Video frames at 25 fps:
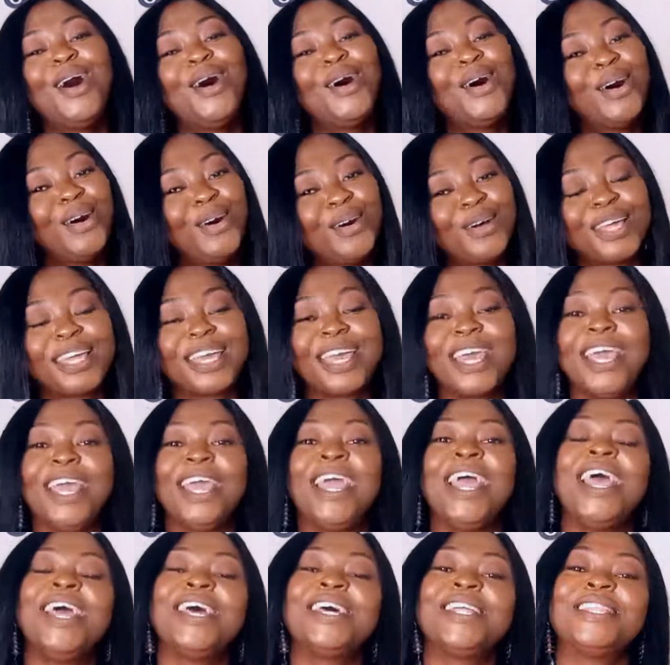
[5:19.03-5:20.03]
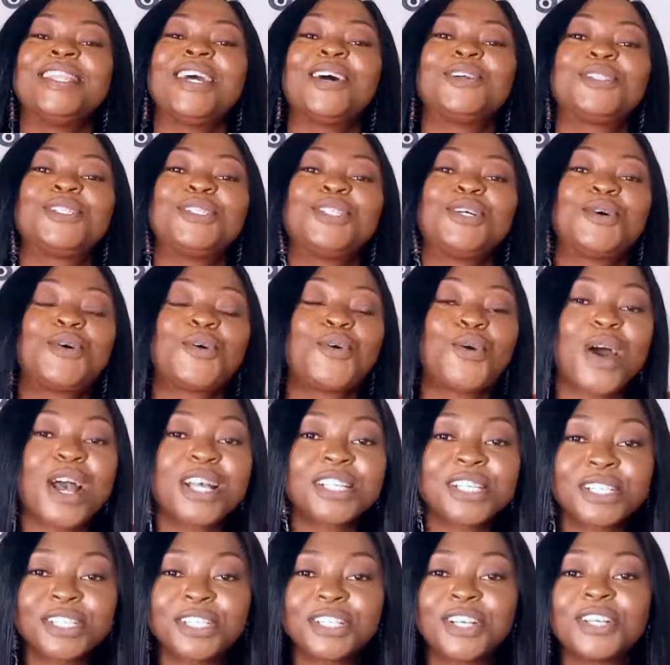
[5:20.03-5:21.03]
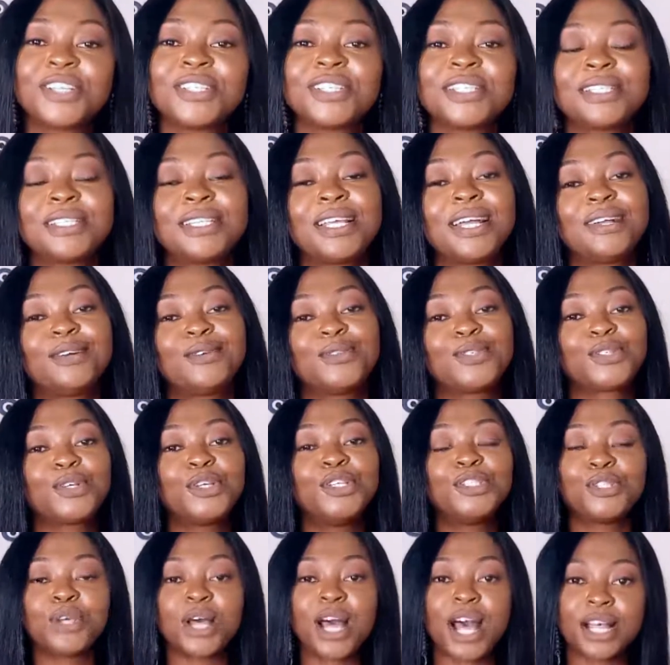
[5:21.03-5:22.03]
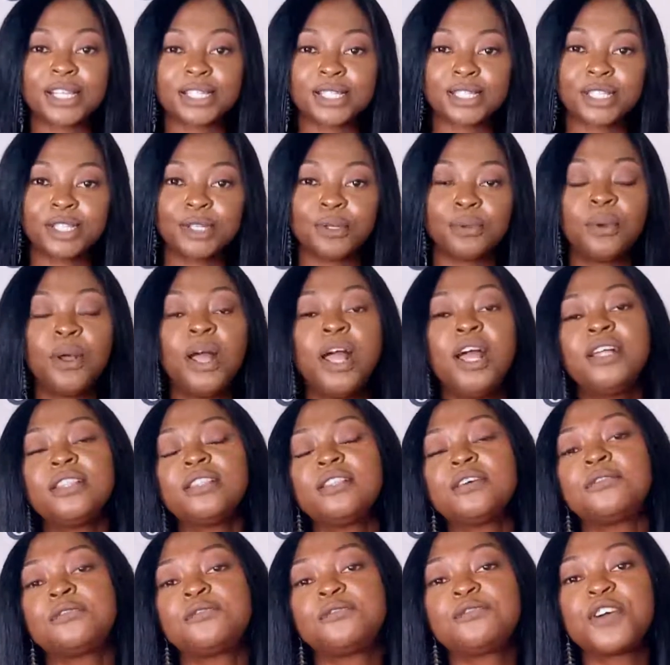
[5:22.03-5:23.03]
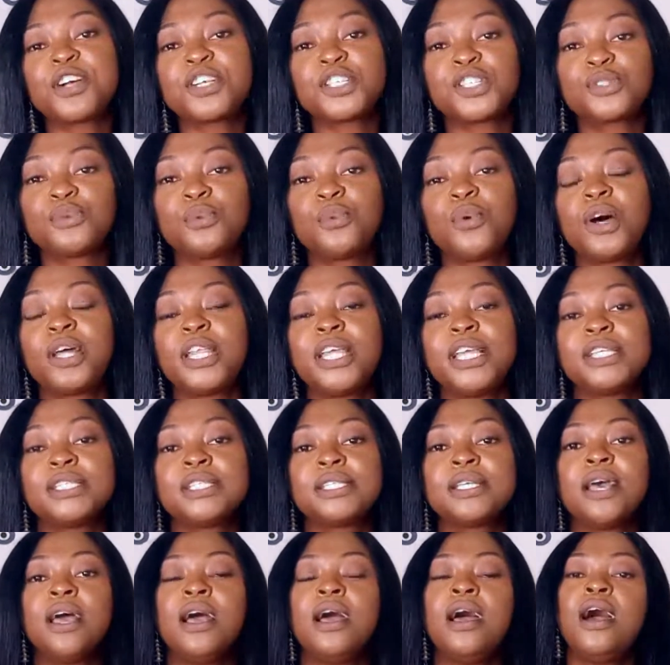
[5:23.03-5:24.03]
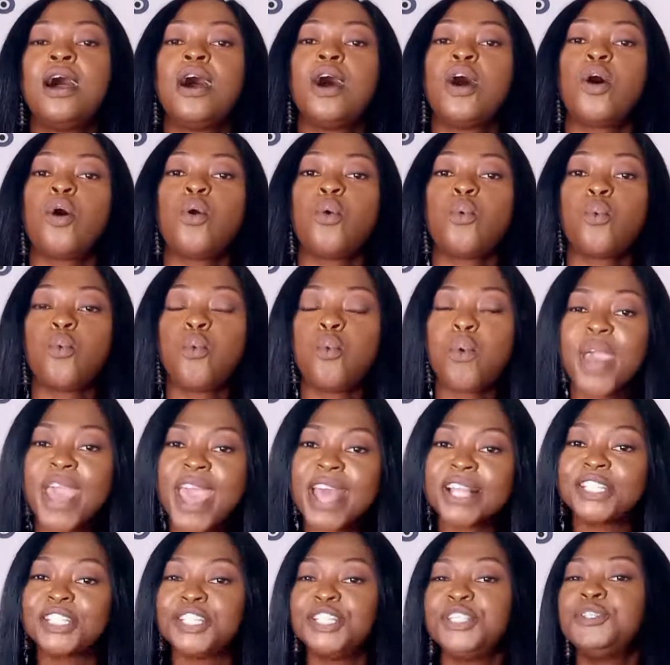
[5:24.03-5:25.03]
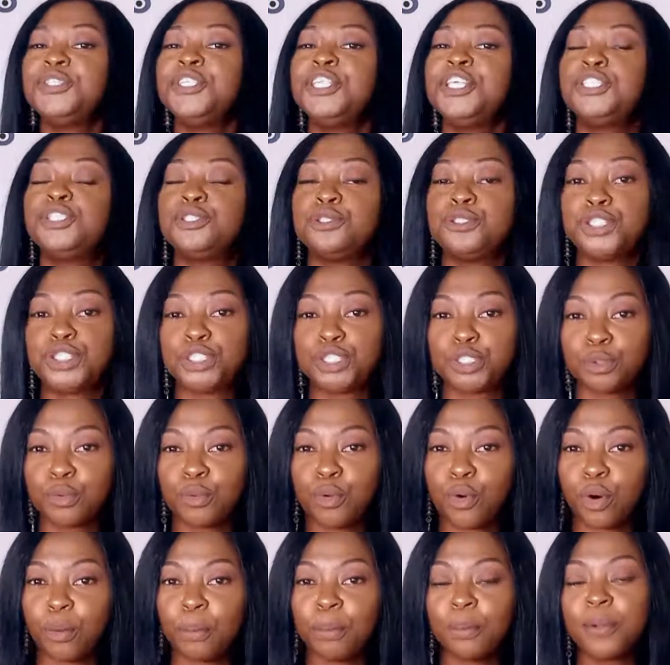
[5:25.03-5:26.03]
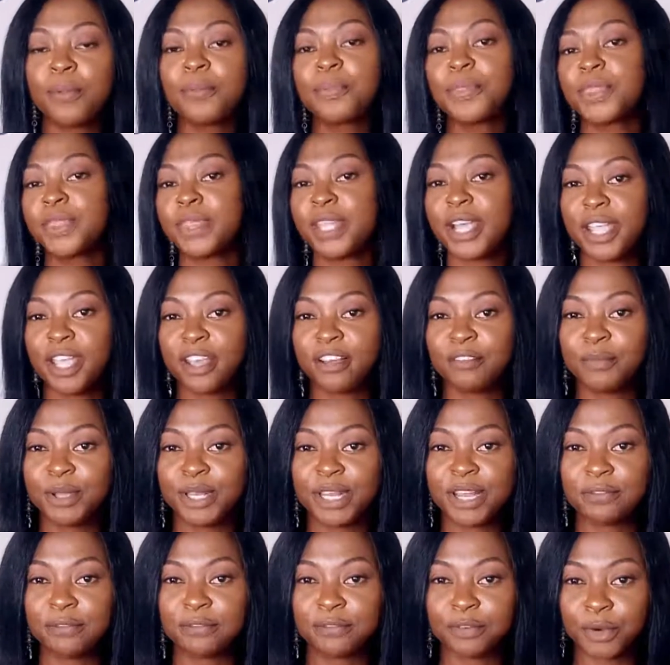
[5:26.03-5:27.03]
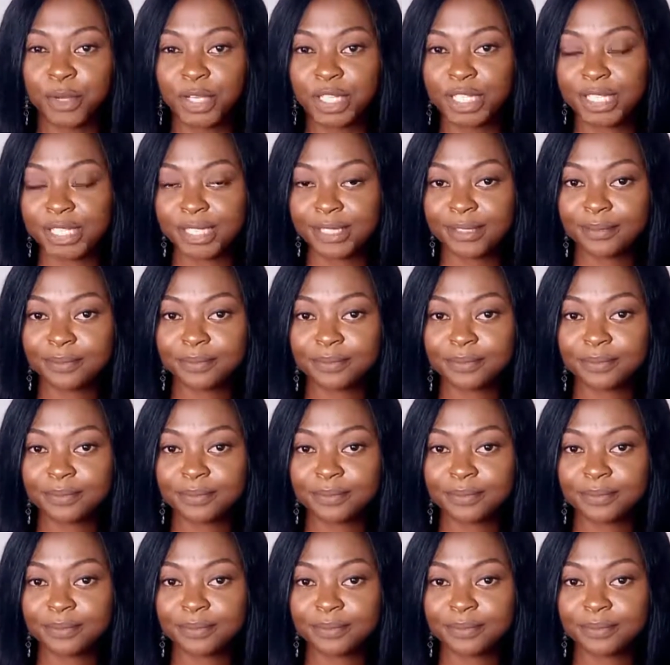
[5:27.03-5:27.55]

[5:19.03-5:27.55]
Okay, now to the questions that I was going to ask you. The first one is, where do you need to show up that you have been avoiding?